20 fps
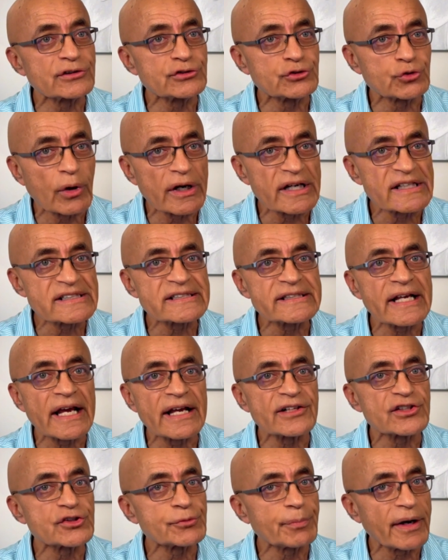the joints
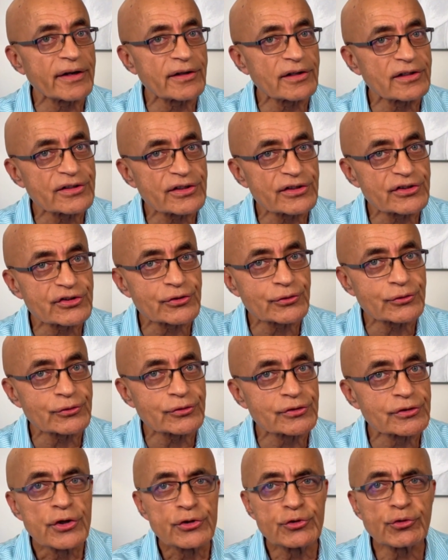and spinal tissues.
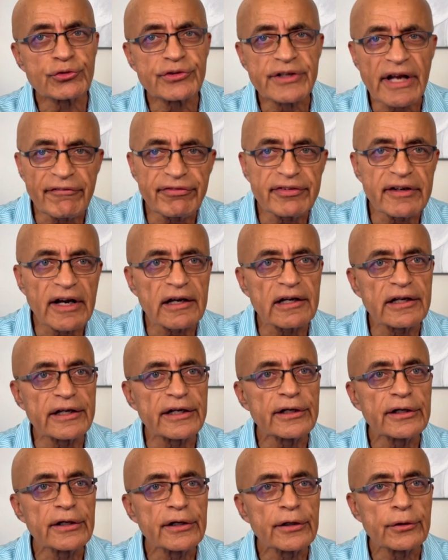You
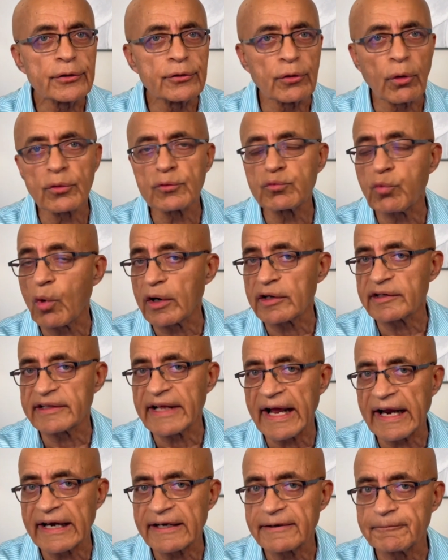definitely don't want
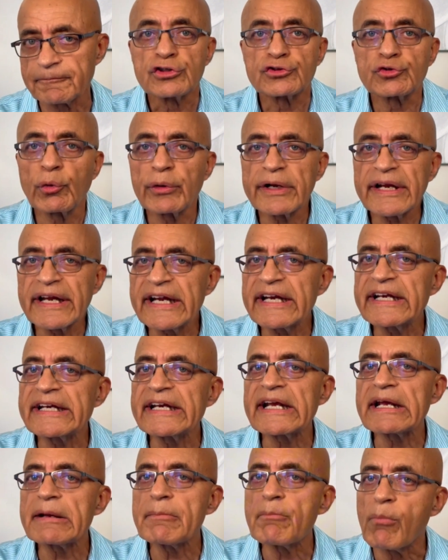that. So
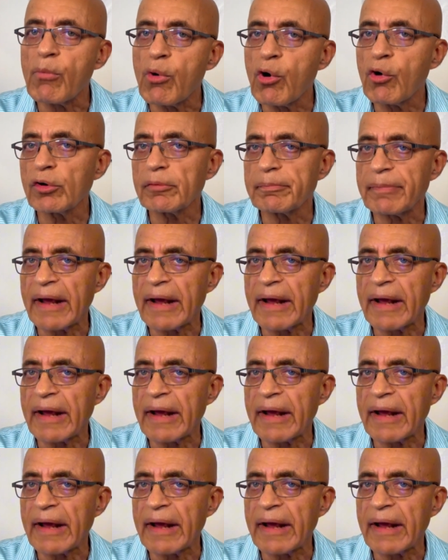eating more